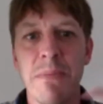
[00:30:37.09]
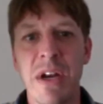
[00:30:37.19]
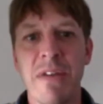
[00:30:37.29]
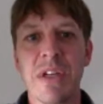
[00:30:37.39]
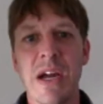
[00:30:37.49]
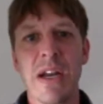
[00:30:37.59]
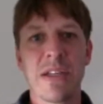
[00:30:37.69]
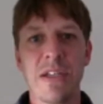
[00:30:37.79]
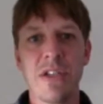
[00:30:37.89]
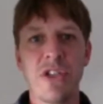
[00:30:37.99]
I'm going to have to kind
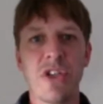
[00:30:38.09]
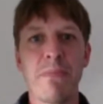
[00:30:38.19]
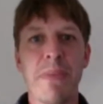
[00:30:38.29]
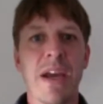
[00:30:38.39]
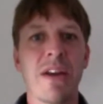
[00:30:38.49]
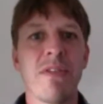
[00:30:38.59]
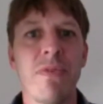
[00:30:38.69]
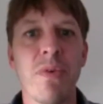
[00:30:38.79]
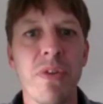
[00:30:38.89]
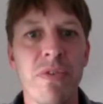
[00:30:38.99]
of jump back and
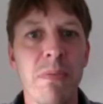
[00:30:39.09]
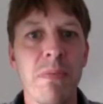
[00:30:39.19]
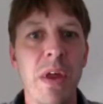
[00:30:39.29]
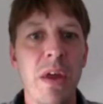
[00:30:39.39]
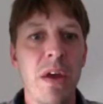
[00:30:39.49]
forth from